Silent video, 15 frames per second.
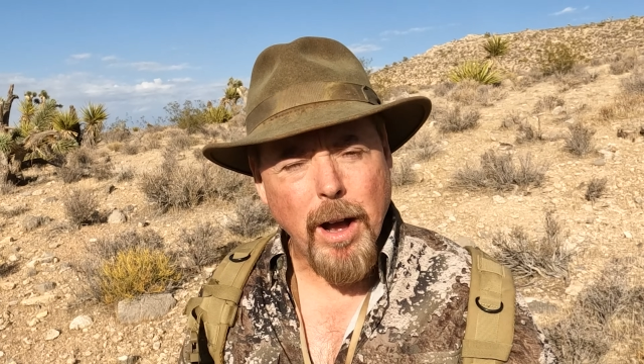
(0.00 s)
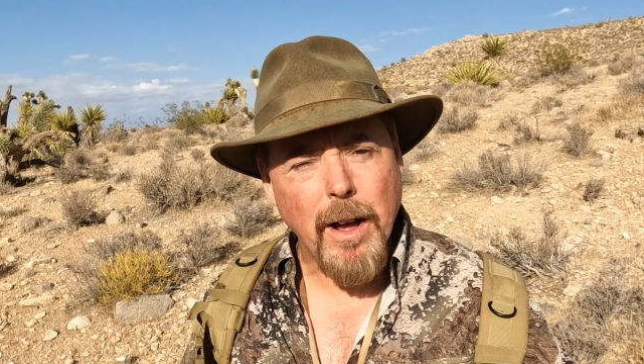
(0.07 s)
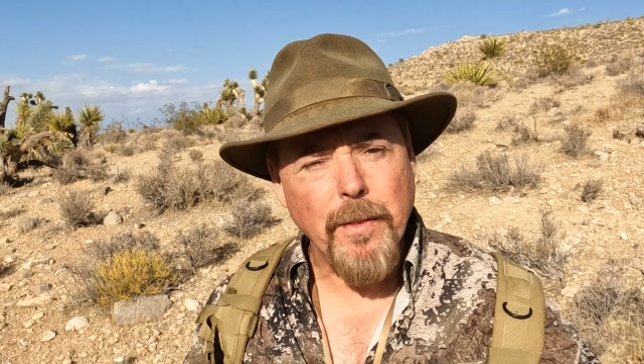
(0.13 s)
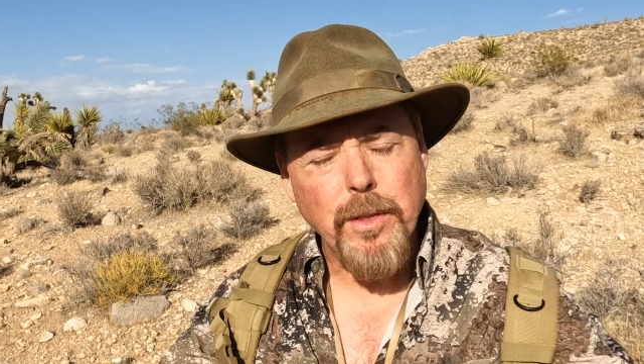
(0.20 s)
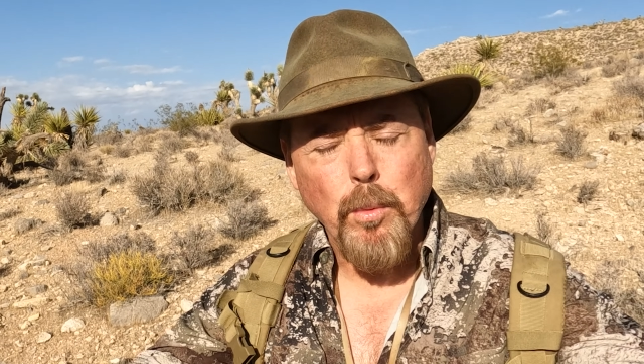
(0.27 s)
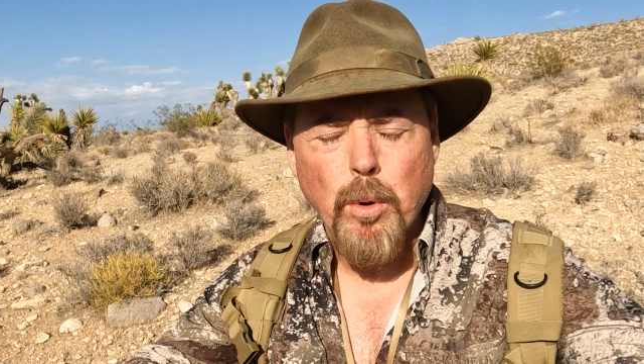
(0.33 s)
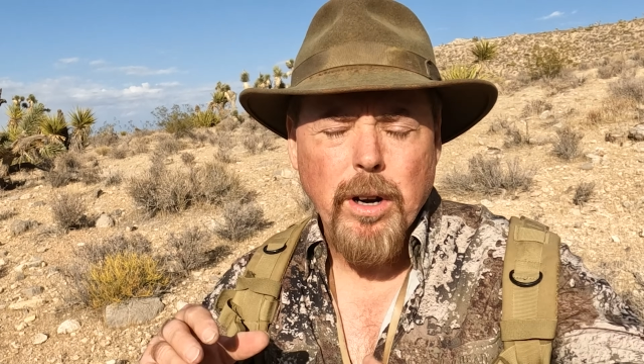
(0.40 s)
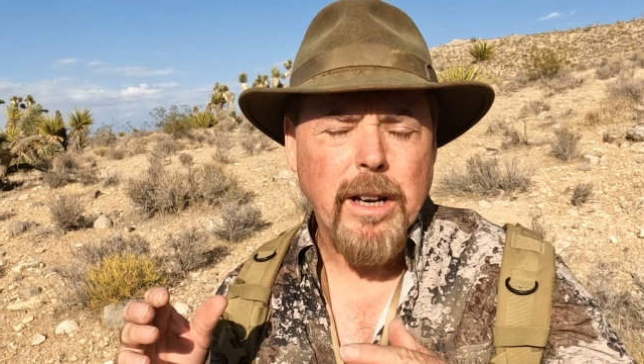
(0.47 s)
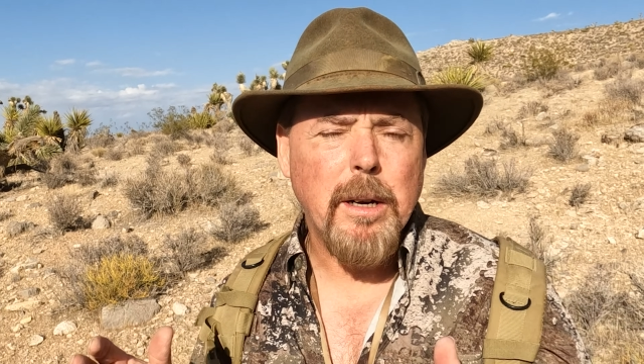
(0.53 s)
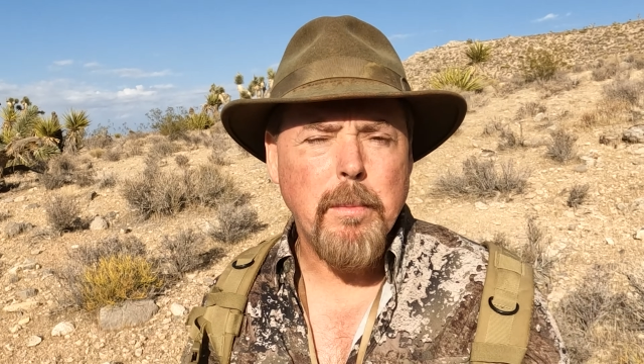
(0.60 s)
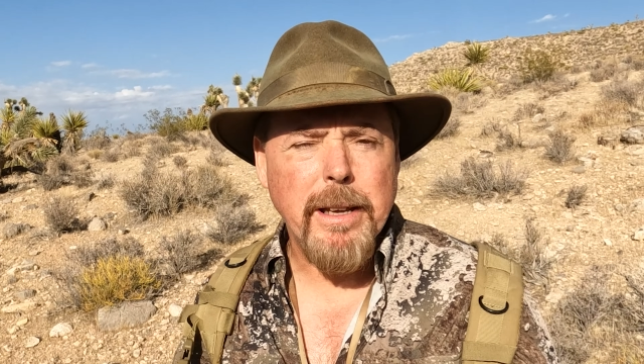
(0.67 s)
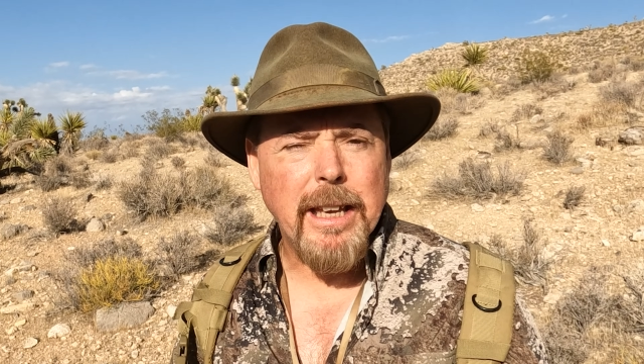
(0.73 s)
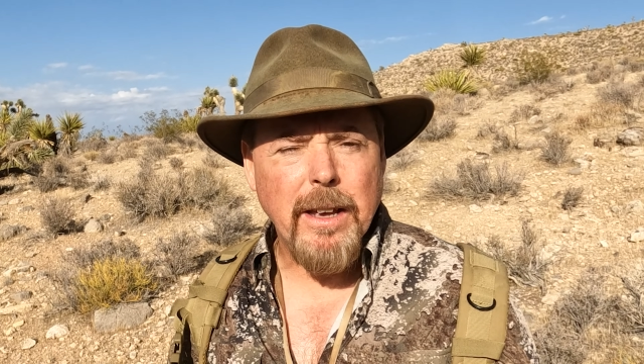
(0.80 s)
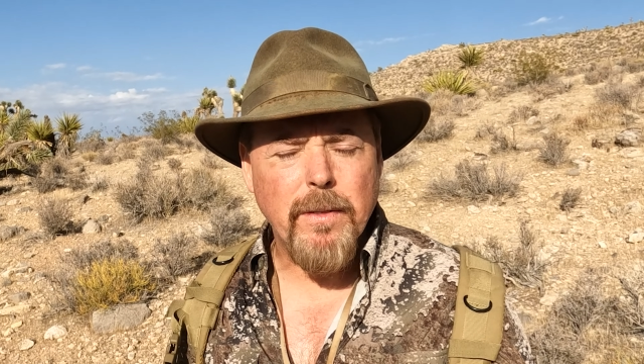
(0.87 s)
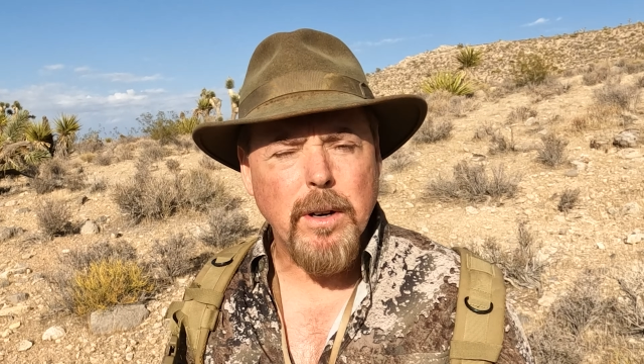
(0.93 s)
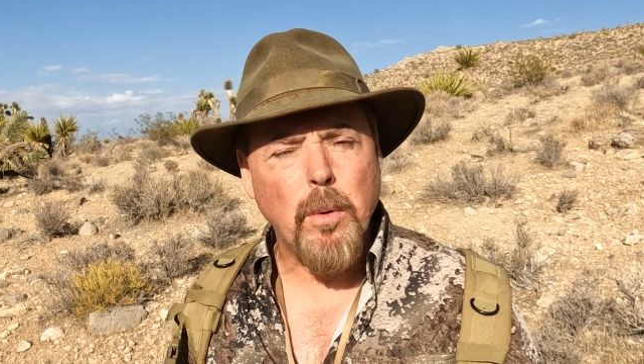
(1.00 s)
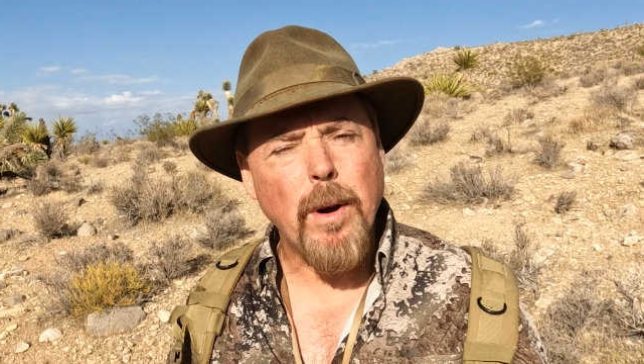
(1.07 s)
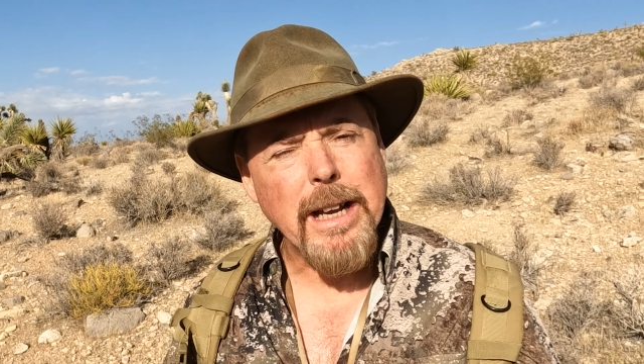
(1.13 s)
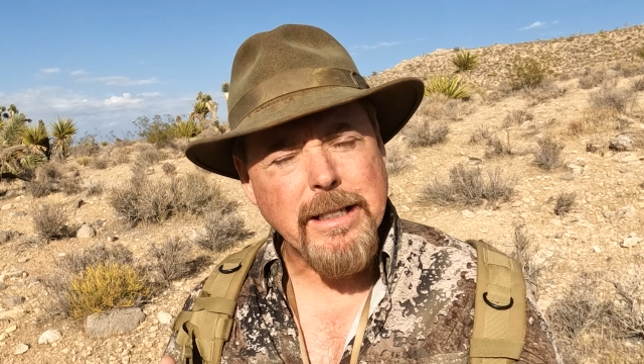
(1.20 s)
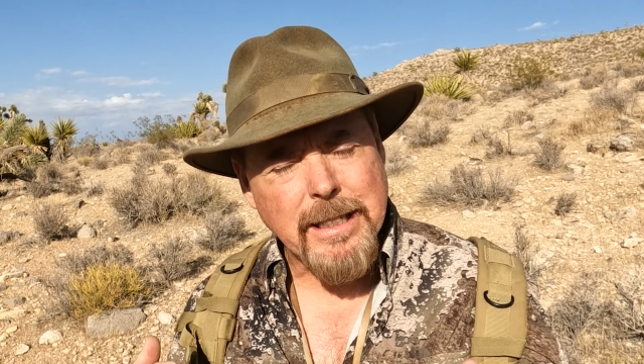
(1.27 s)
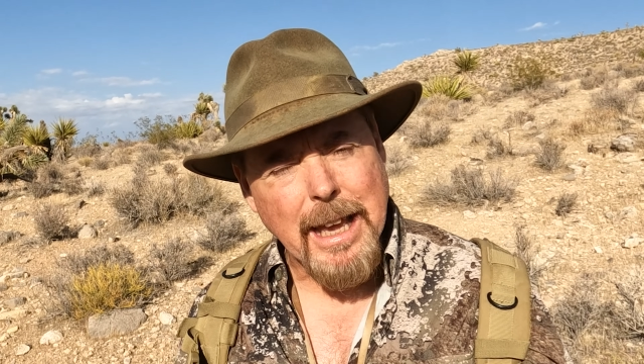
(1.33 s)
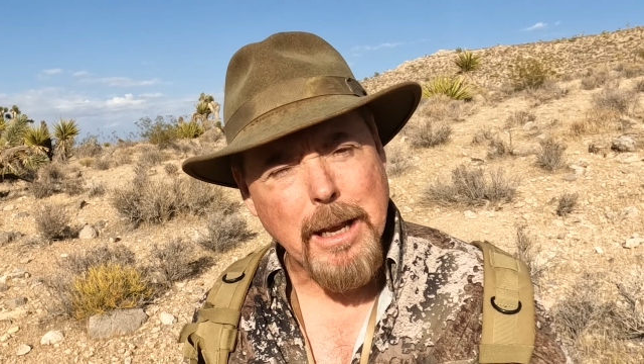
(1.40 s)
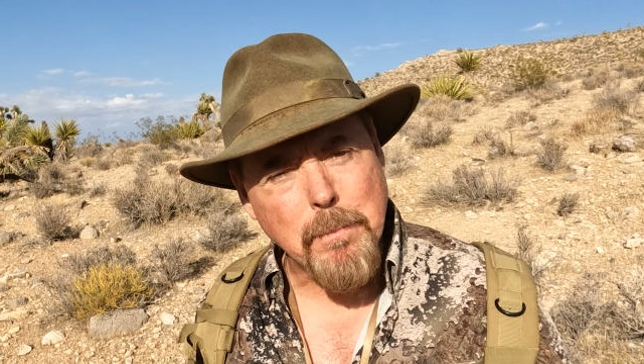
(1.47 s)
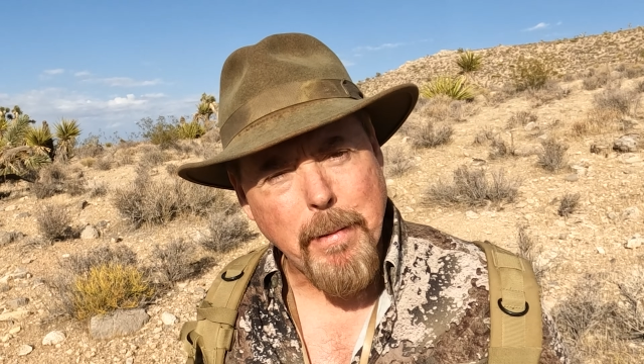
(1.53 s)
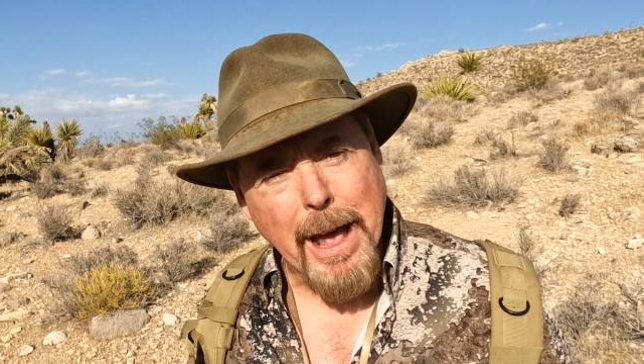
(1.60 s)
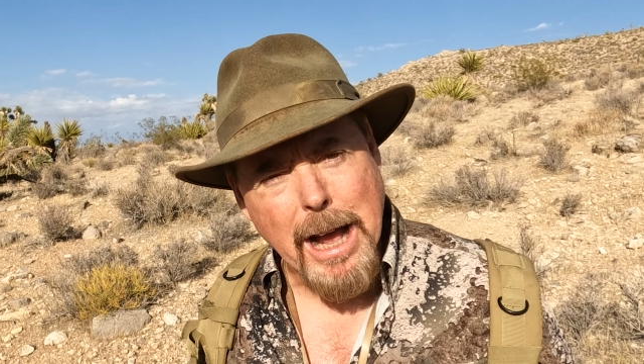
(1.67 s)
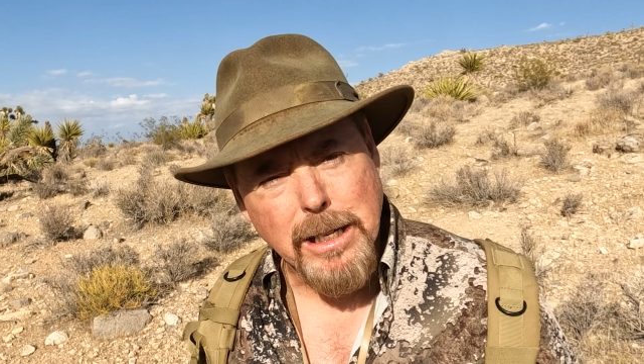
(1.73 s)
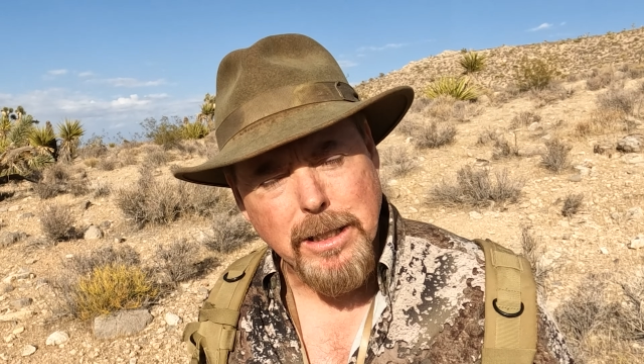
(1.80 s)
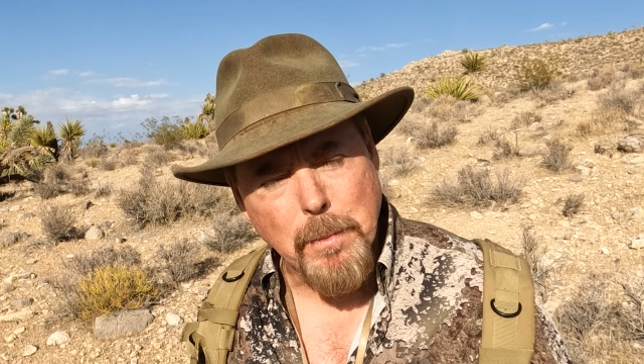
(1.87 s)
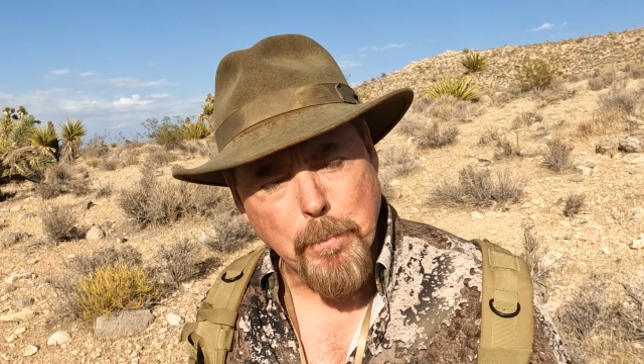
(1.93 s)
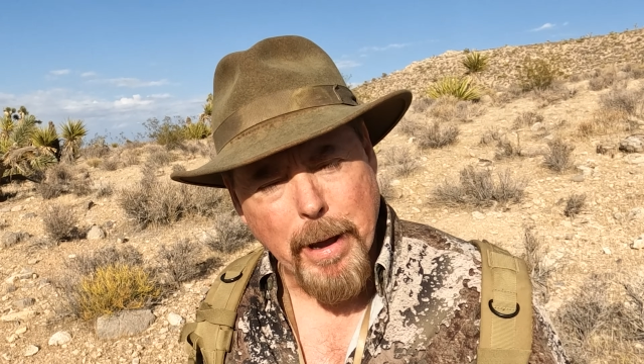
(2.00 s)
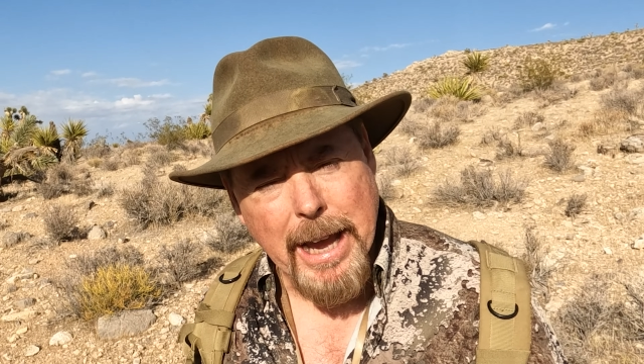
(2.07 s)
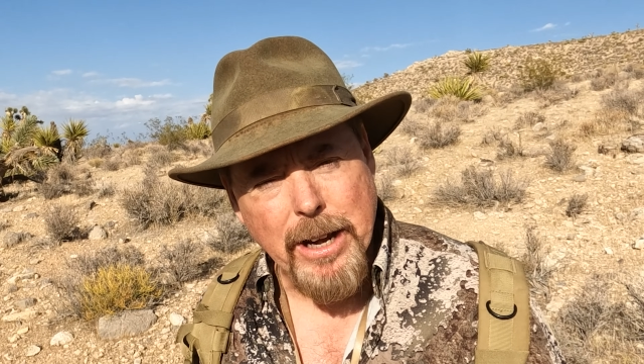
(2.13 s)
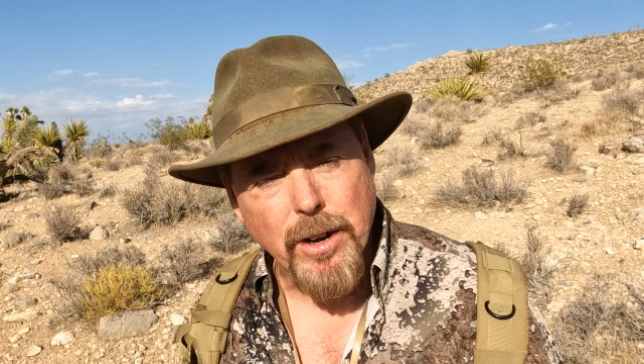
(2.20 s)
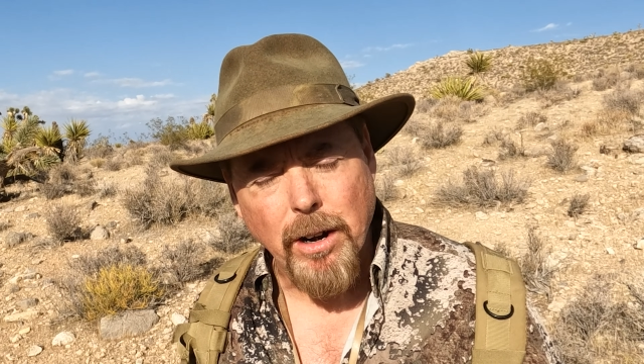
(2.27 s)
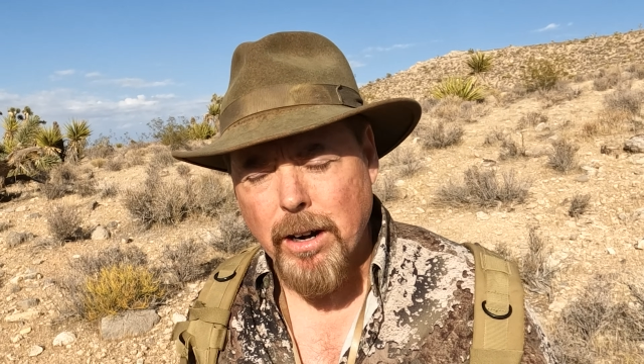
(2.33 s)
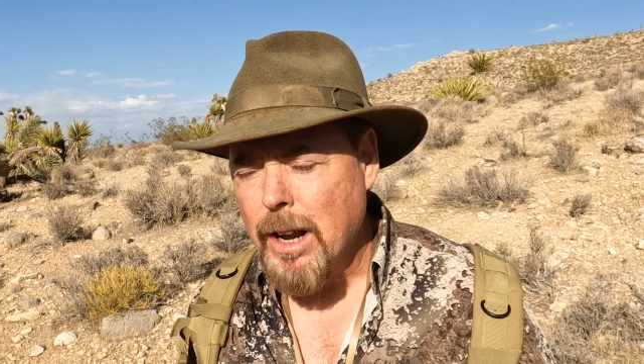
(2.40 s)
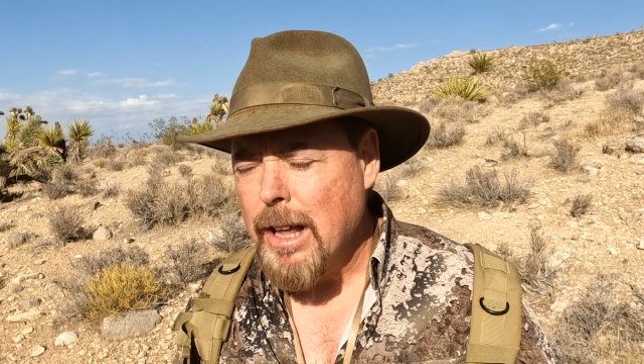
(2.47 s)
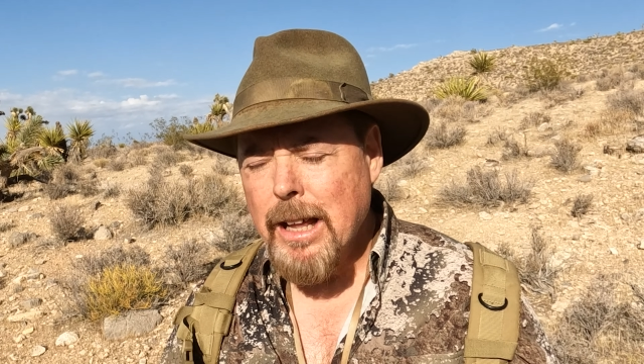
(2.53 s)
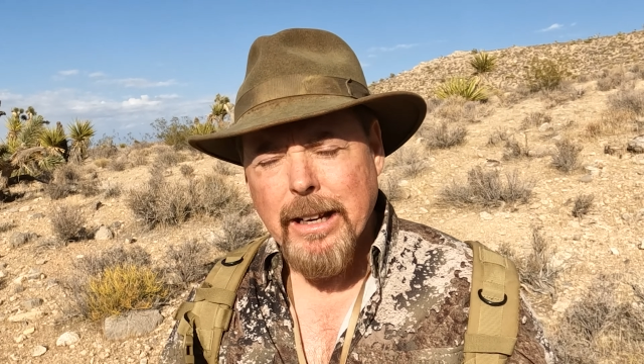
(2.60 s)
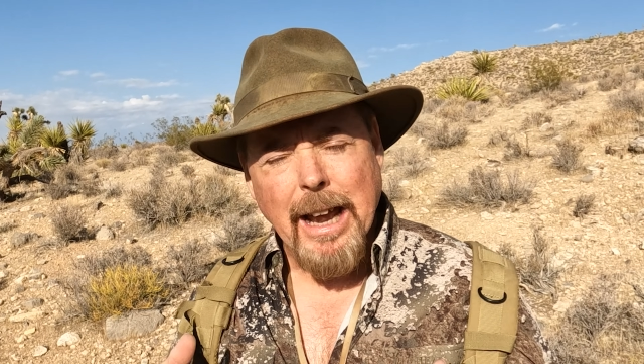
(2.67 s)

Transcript: month, we're gonna be giving away ten bags of pay dirt.